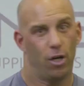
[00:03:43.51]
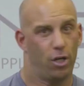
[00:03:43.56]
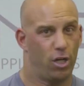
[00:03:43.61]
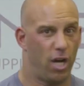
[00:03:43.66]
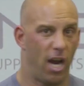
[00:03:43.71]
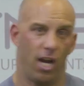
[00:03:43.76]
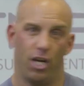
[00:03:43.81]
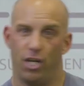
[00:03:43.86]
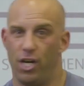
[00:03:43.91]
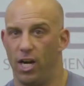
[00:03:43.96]

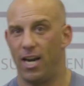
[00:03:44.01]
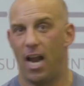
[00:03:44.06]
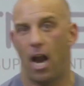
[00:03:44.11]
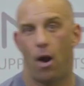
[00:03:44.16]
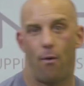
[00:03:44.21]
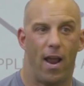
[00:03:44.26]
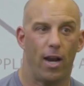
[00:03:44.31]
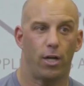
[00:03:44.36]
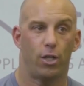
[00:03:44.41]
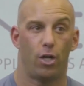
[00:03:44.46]
changing
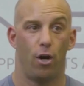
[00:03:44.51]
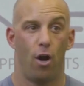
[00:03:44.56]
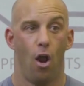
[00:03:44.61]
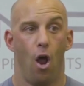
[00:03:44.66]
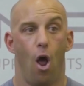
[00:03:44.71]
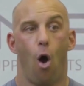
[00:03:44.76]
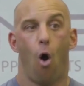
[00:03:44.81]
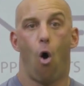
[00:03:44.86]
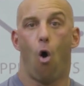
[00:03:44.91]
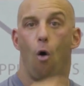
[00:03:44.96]
direction
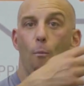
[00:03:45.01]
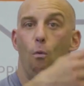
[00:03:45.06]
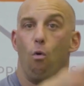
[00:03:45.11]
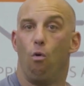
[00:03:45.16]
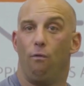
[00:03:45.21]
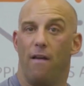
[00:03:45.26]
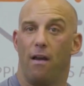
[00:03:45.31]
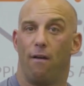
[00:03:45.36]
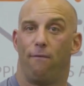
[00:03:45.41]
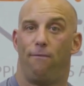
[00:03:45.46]
or
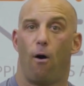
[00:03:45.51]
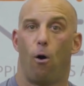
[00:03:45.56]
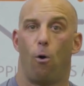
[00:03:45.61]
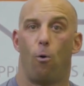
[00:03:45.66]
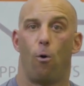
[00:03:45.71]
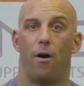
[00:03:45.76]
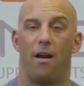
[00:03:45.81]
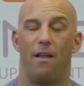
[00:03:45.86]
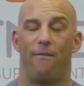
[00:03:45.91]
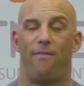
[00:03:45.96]
moving
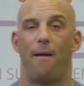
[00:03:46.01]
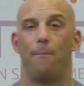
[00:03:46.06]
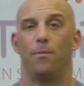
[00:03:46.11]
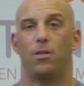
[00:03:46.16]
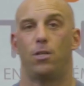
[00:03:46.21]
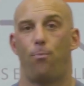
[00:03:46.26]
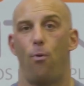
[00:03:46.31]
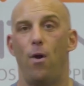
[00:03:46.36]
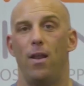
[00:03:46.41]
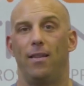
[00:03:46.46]
forward if I'm
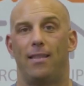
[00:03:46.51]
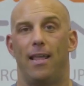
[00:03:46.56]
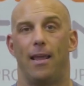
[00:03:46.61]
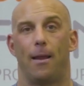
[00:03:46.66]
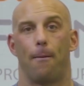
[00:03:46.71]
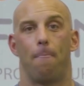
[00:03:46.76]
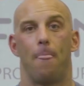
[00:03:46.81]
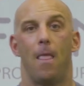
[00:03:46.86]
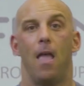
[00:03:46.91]
sprinting.